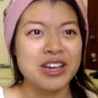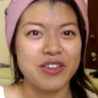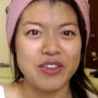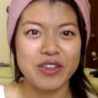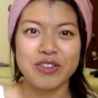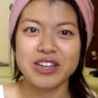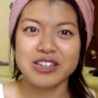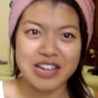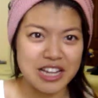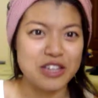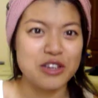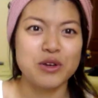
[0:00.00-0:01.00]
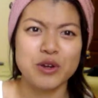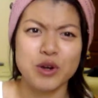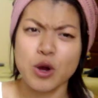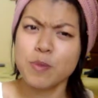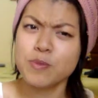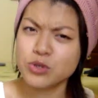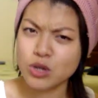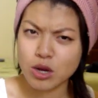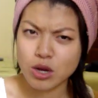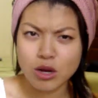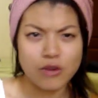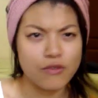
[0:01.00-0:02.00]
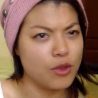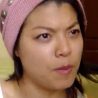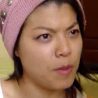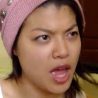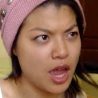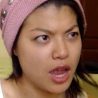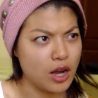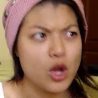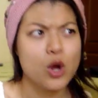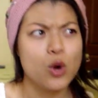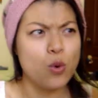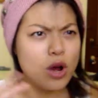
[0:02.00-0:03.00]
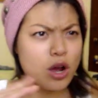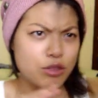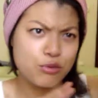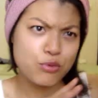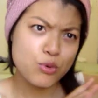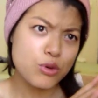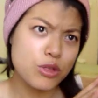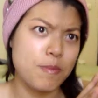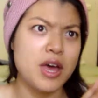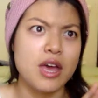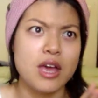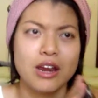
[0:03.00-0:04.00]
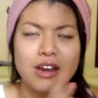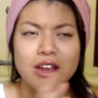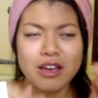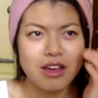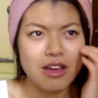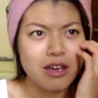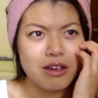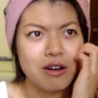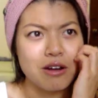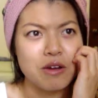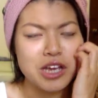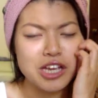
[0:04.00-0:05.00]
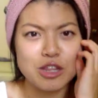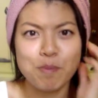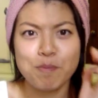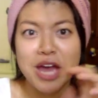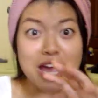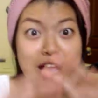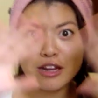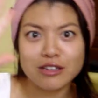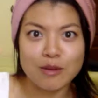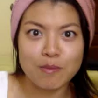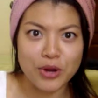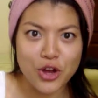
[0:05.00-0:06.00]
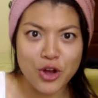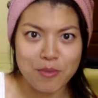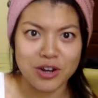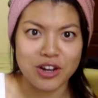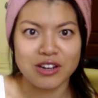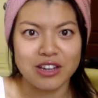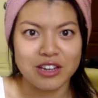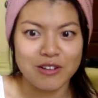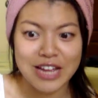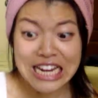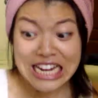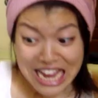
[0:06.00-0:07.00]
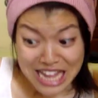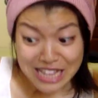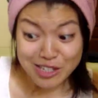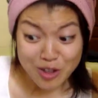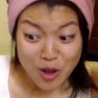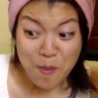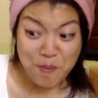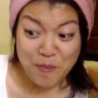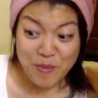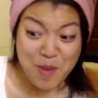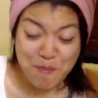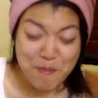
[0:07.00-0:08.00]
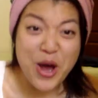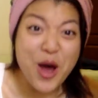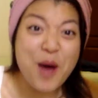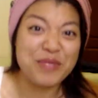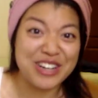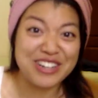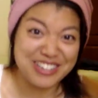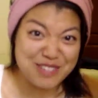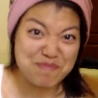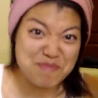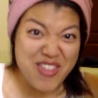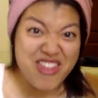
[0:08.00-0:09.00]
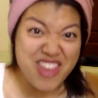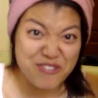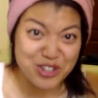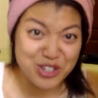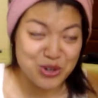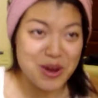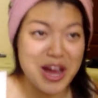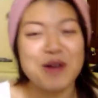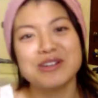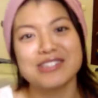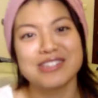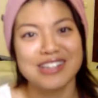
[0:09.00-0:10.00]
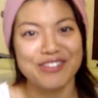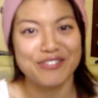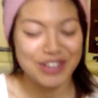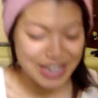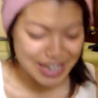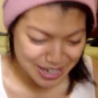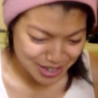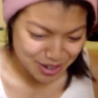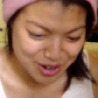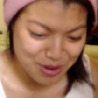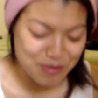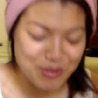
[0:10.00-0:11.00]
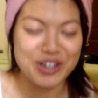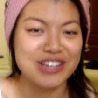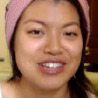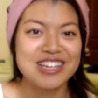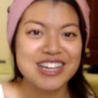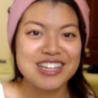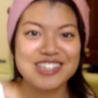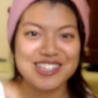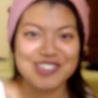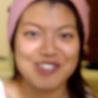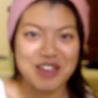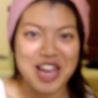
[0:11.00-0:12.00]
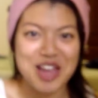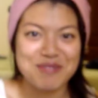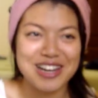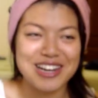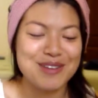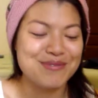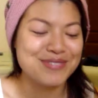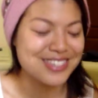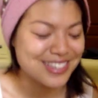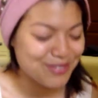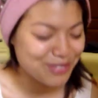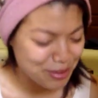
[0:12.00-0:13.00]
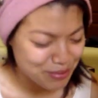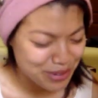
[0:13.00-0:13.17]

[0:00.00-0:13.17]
And then they're telling you, you know, observe the pain, work through the pain. You know, if the pain is impermanent, and you're like, it's not impermanent, it's been there for 2 hours and I feel like, you know, I'm gonna dislocate my limbs or something.